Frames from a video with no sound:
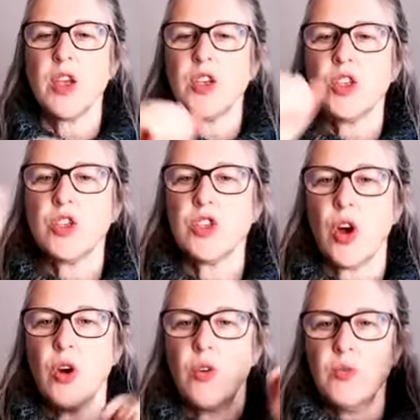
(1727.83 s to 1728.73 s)

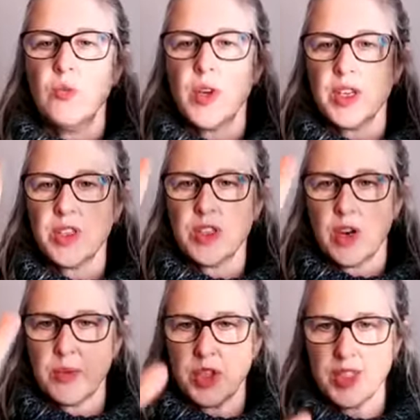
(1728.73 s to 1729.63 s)
So we're going to start
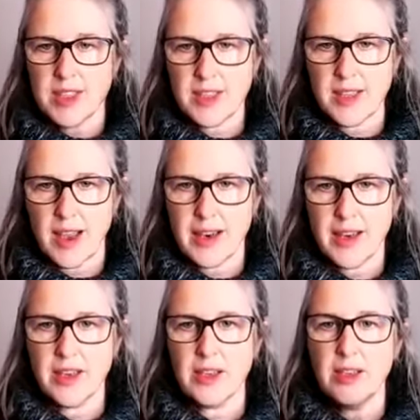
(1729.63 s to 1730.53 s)
with just
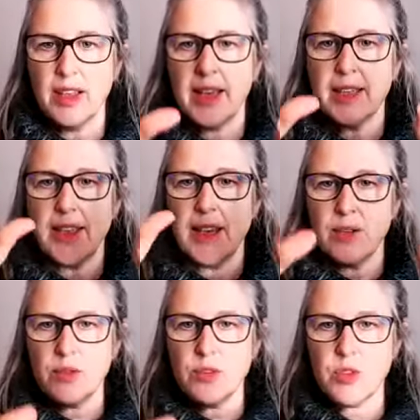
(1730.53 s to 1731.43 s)
sliding your leg
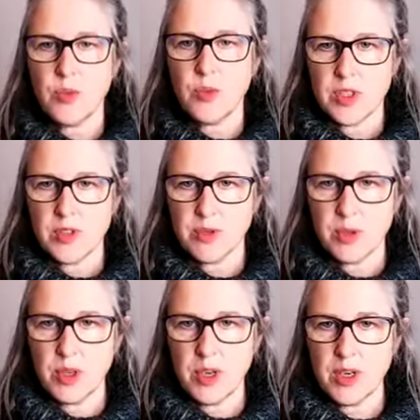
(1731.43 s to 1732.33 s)
down towards the
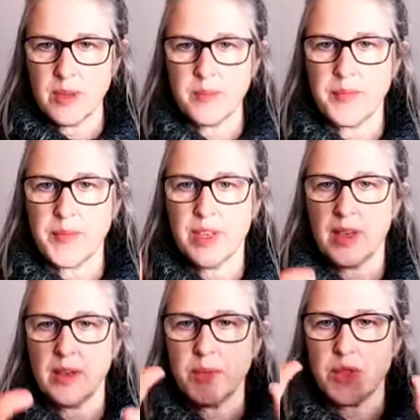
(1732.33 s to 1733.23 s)
floor and
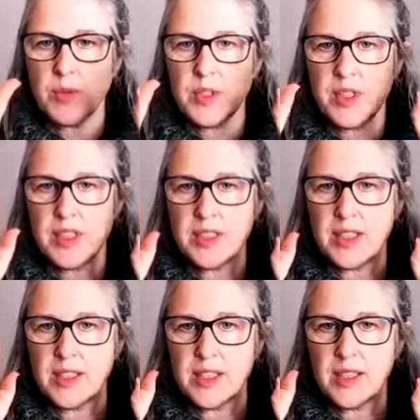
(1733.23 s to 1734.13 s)
up towards the
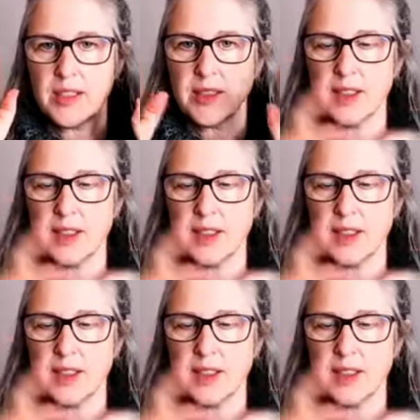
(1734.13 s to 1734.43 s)
ceiling,